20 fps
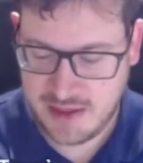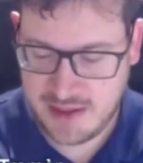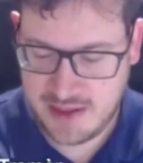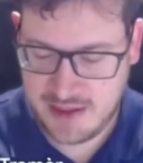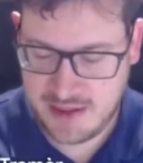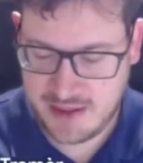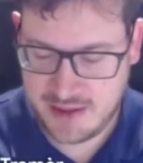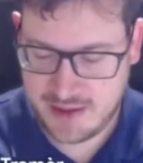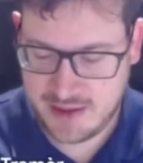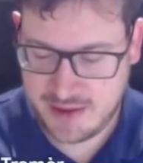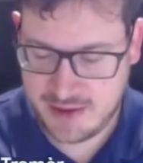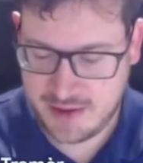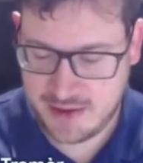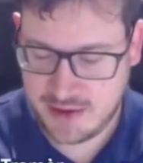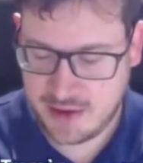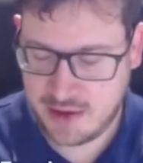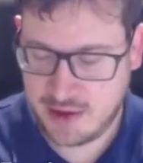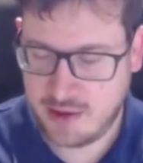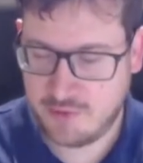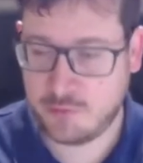
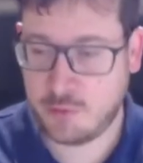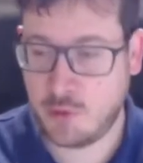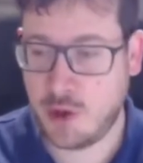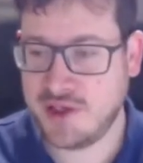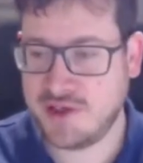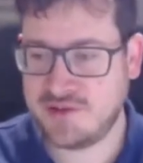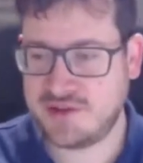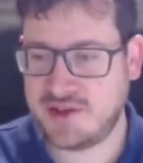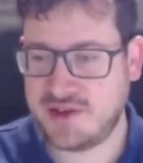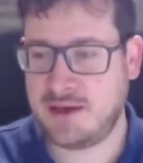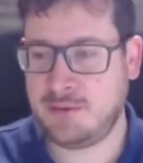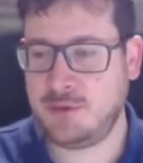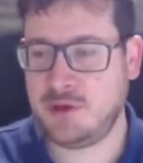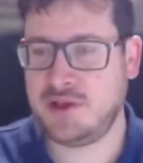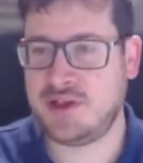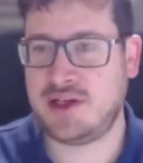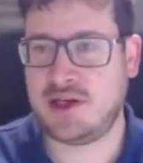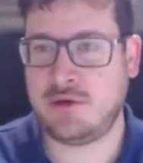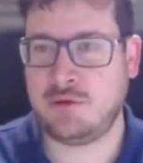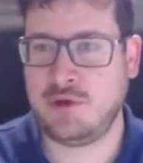I have one example
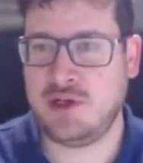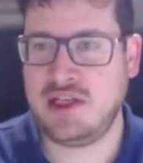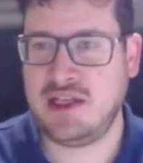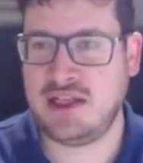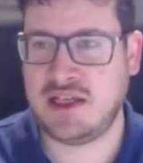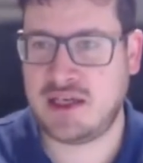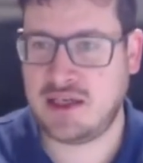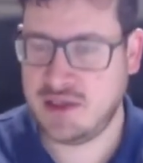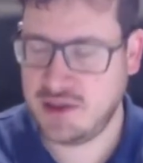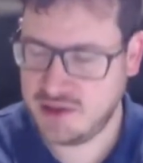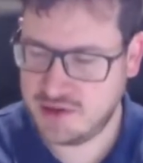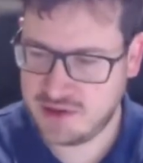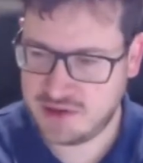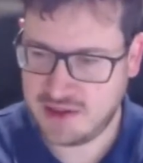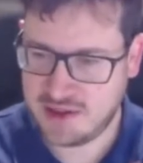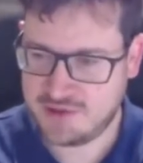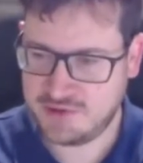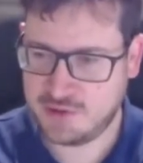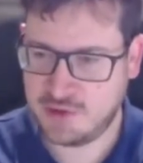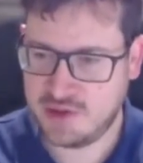that I really like
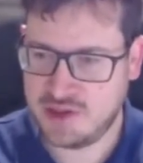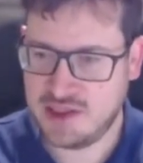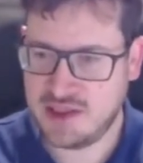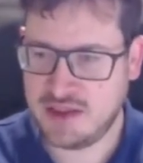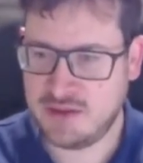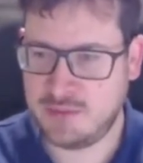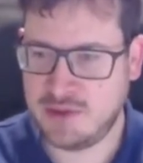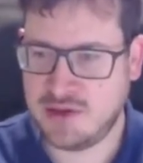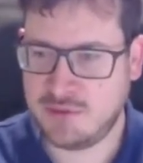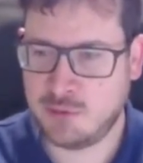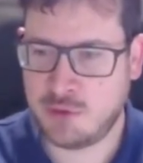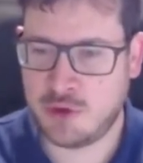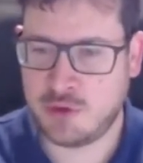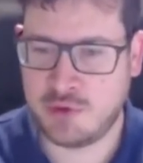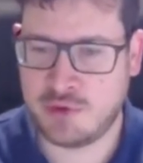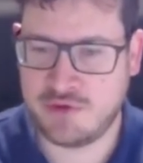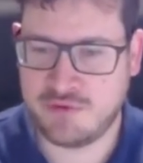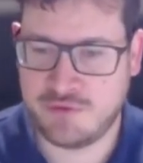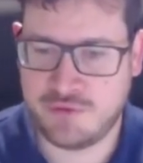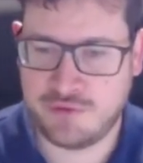that has to deal a bit more
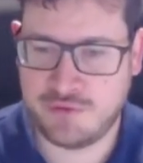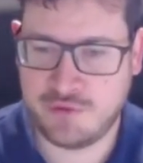with